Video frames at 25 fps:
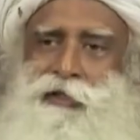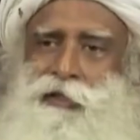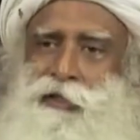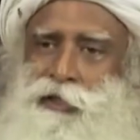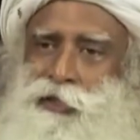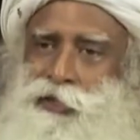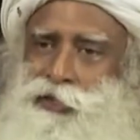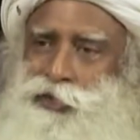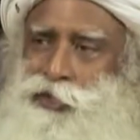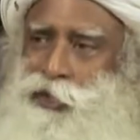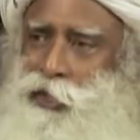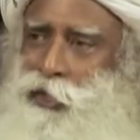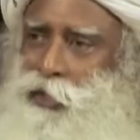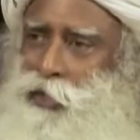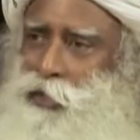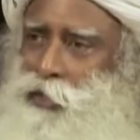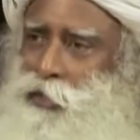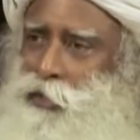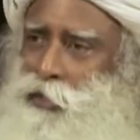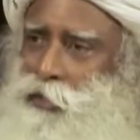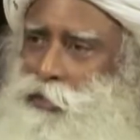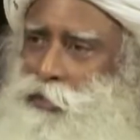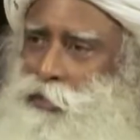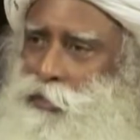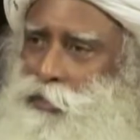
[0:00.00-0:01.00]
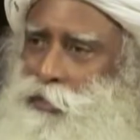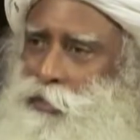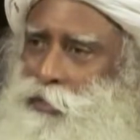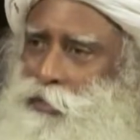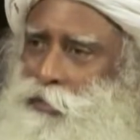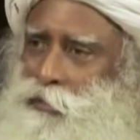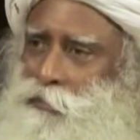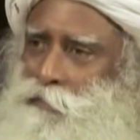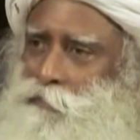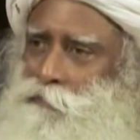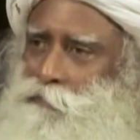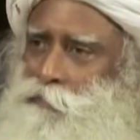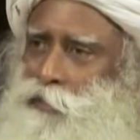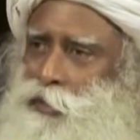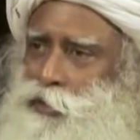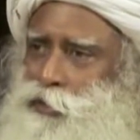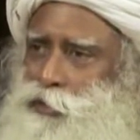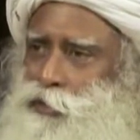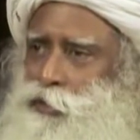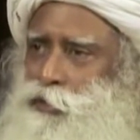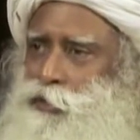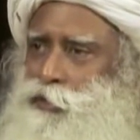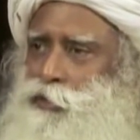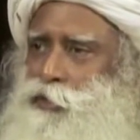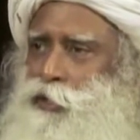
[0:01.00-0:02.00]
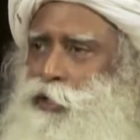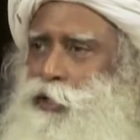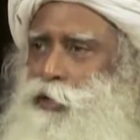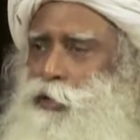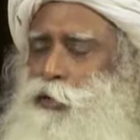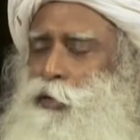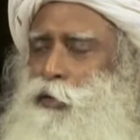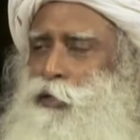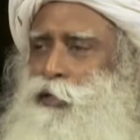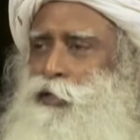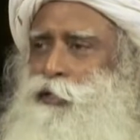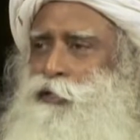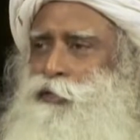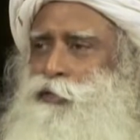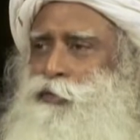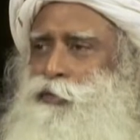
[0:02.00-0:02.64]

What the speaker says: creature functions according